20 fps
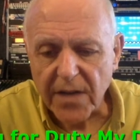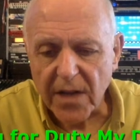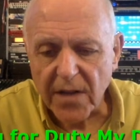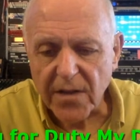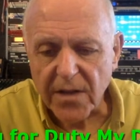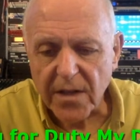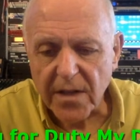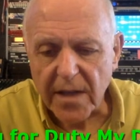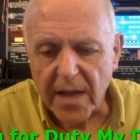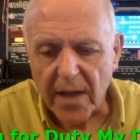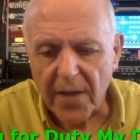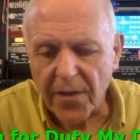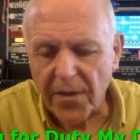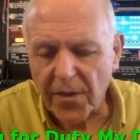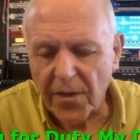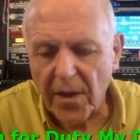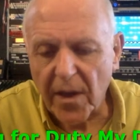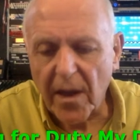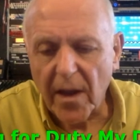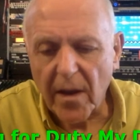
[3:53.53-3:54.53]
That's a
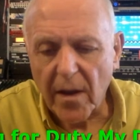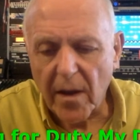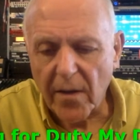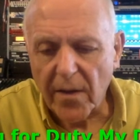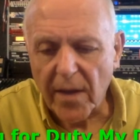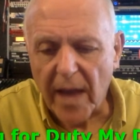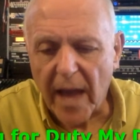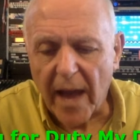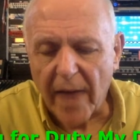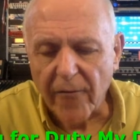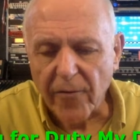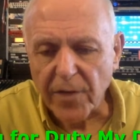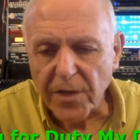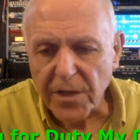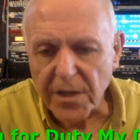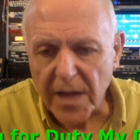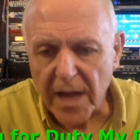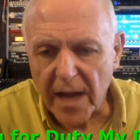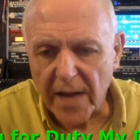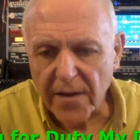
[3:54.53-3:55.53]
death, the
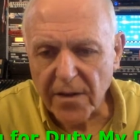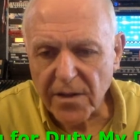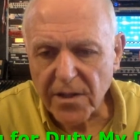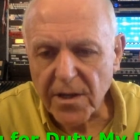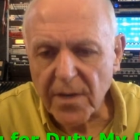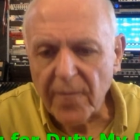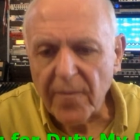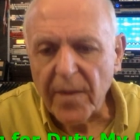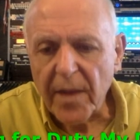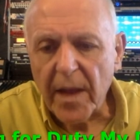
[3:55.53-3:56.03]
average deaths.